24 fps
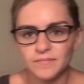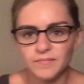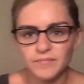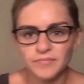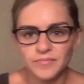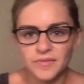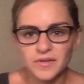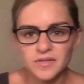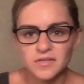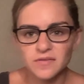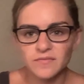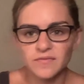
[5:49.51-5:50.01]

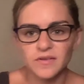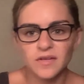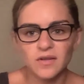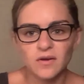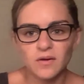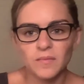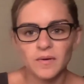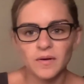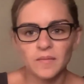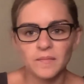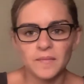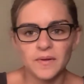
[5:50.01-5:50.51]
There's a video
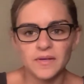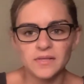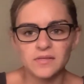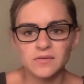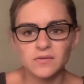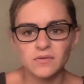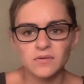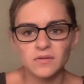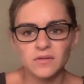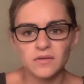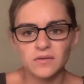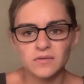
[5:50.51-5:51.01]
about my
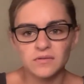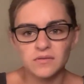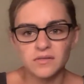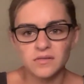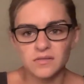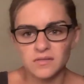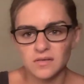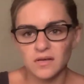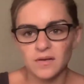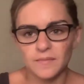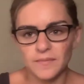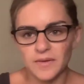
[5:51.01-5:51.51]

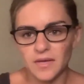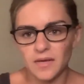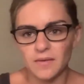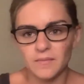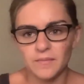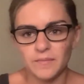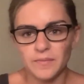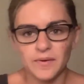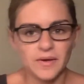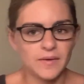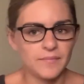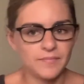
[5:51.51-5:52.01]
scoliosis coming,
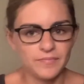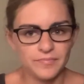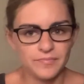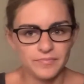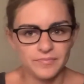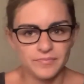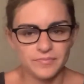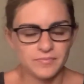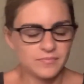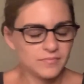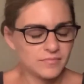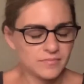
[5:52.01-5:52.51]
but
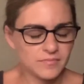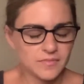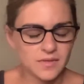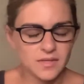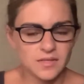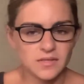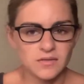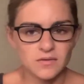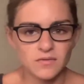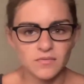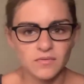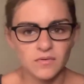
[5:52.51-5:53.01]

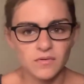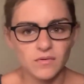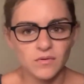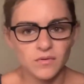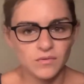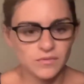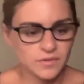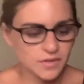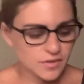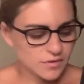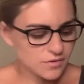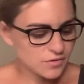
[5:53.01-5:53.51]
that's a
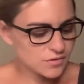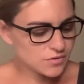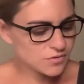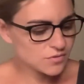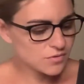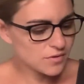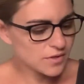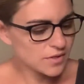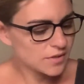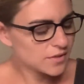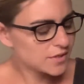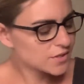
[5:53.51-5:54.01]
whole other
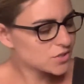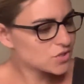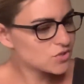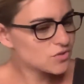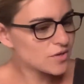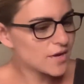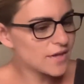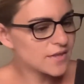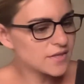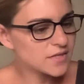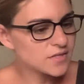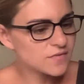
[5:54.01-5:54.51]
story. Let's
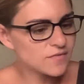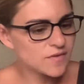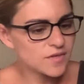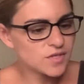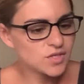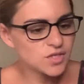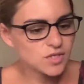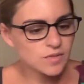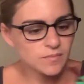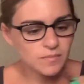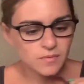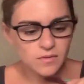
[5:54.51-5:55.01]
try this
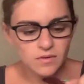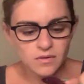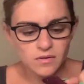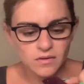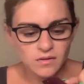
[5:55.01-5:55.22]
vegetable.